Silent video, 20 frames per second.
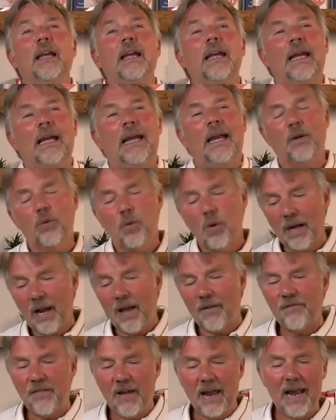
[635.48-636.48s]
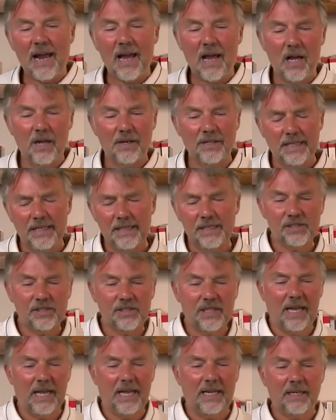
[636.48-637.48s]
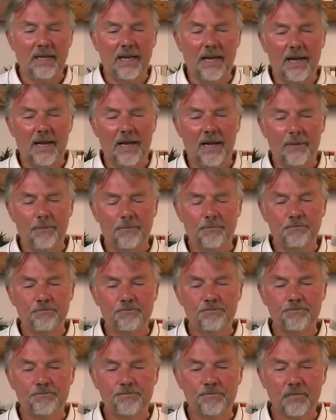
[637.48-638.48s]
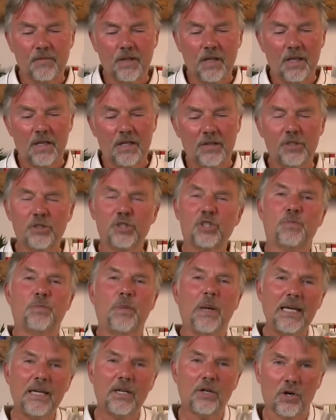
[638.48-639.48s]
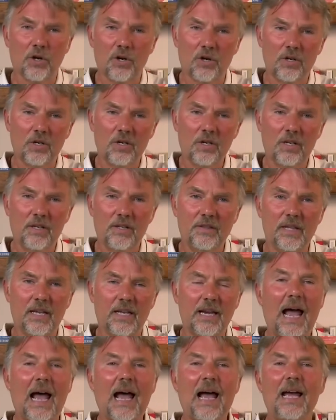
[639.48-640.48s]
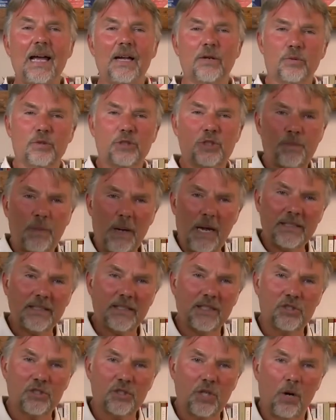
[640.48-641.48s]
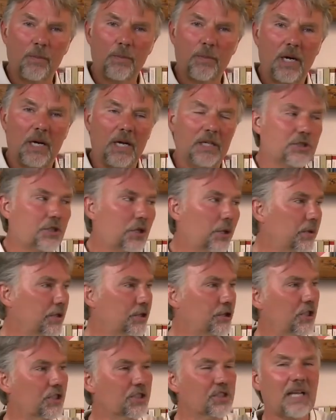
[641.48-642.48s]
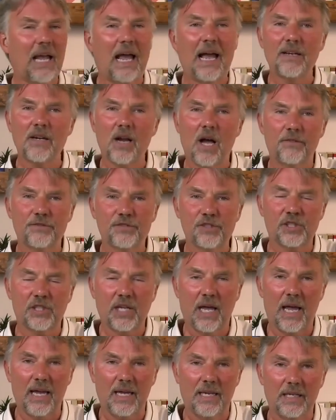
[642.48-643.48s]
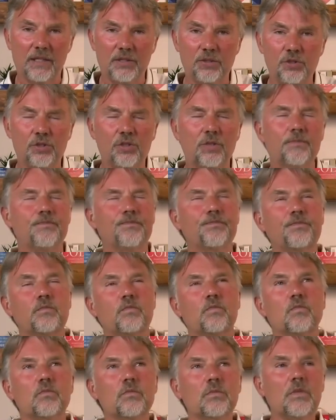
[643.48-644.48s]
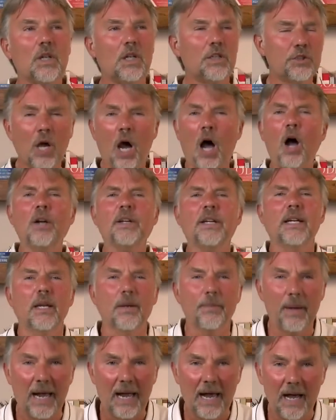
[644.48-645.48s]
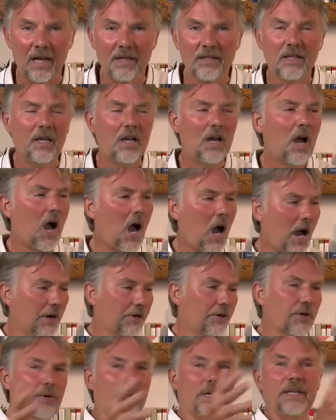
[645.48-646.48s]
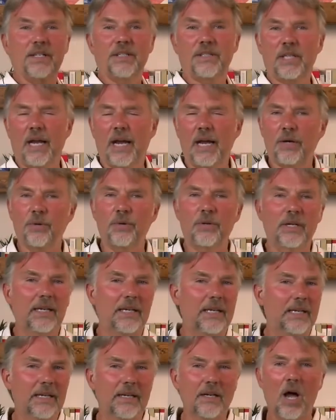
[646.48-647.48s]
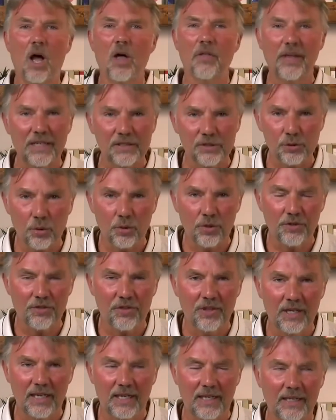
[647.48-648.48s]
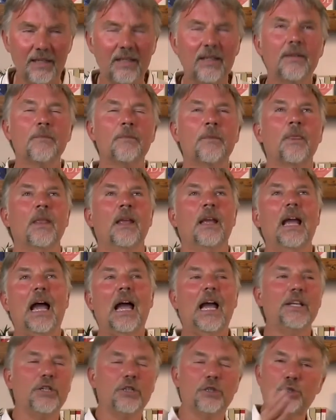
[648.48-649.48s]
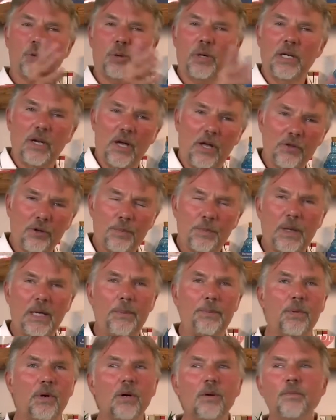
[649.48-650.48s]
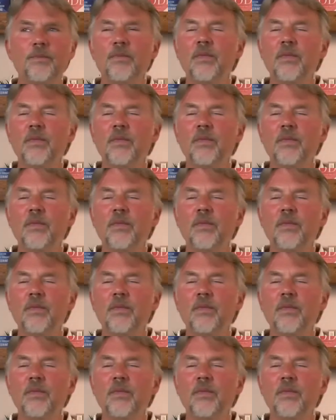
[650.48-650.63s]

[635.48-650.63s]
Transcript: And what I found is that the speaker that I had respected so much, who had just gotten off stage talking about honor and integrity and all that sort of thing, how you treat other people,